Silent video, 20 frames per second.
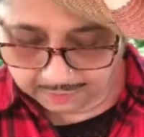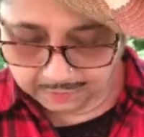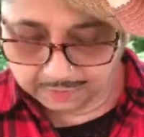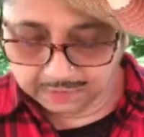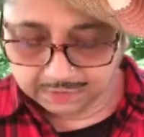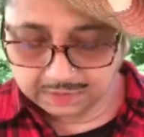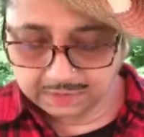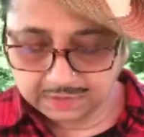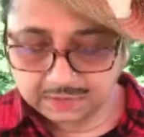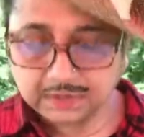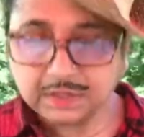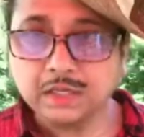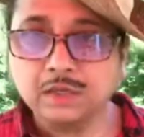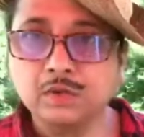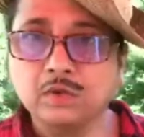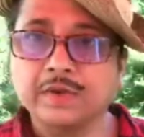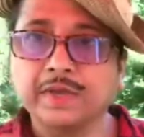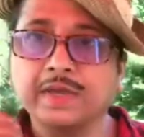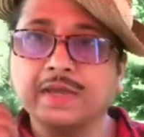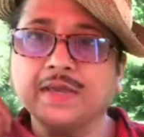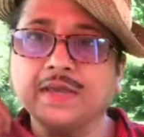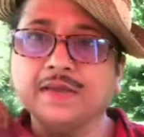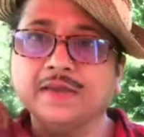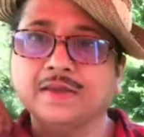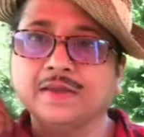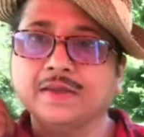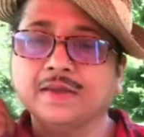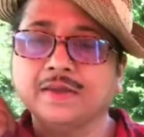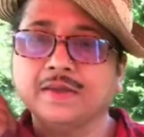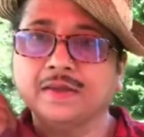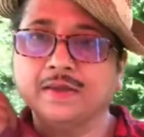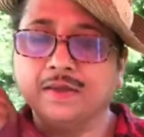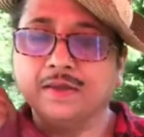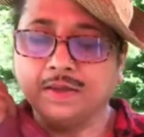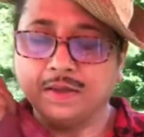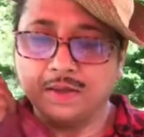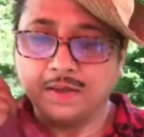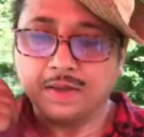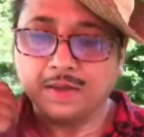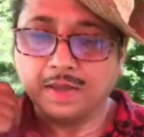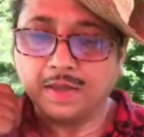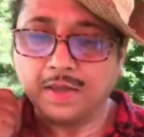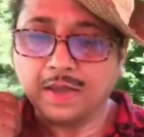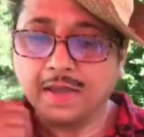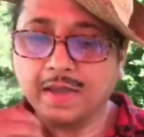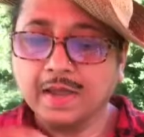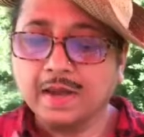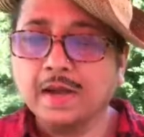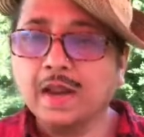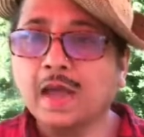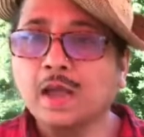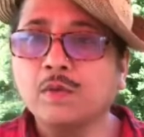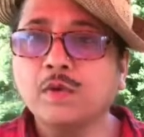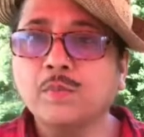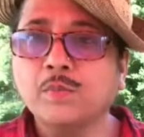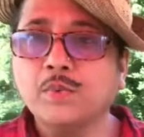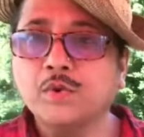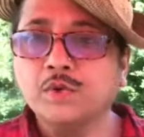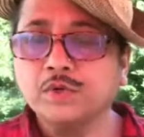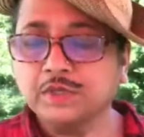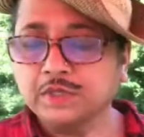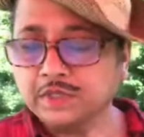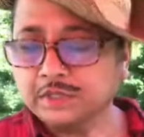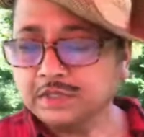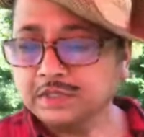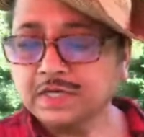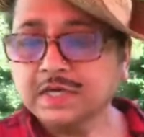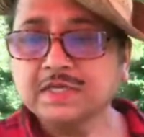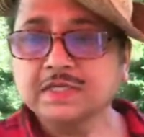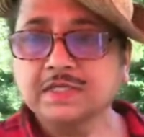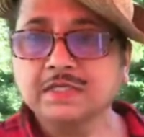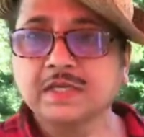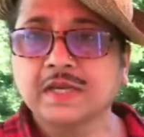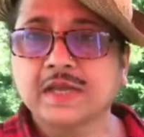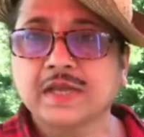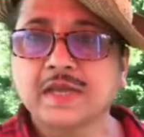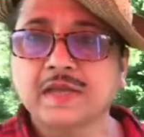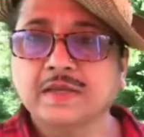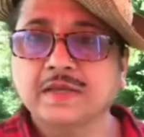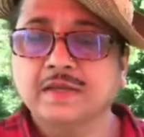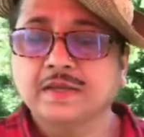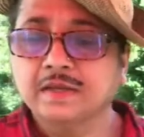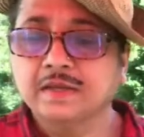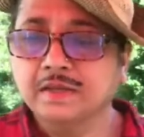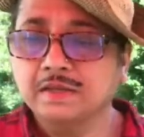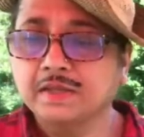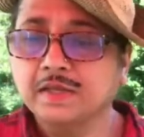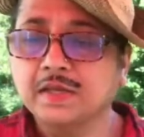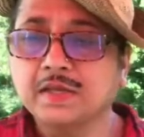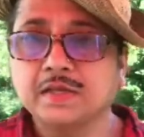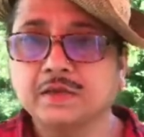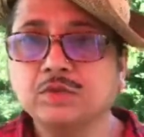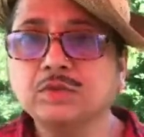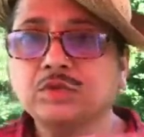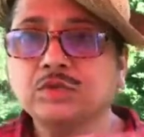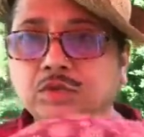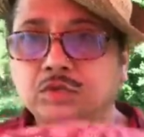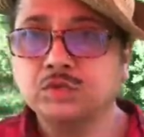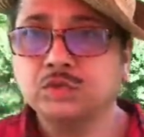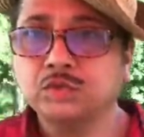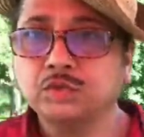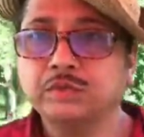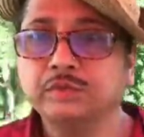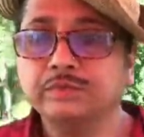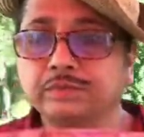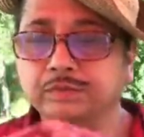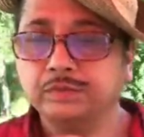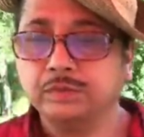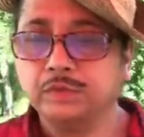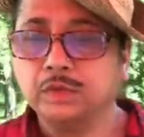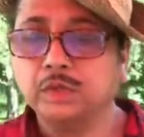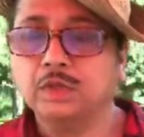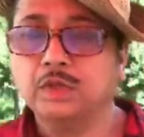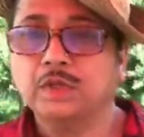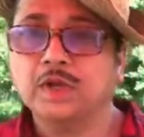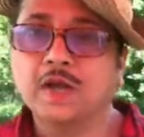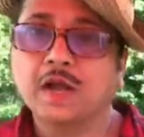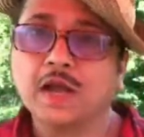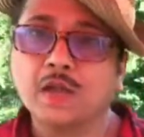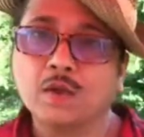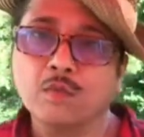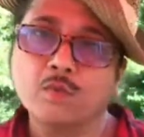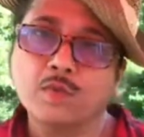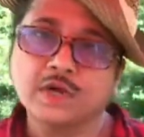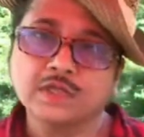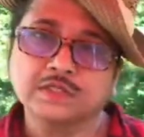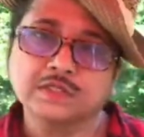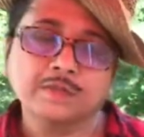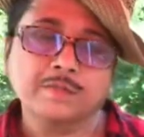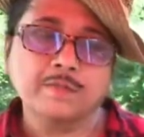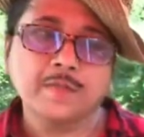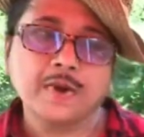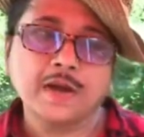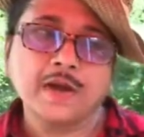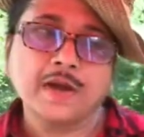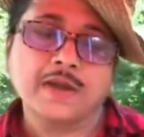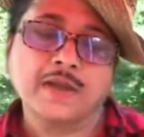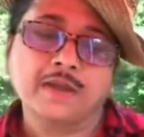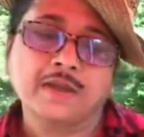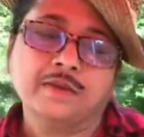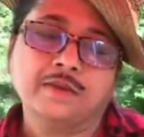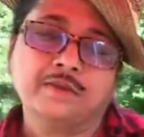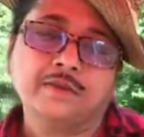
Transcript: this is a lungi, and I will put it just like they used to. I watched my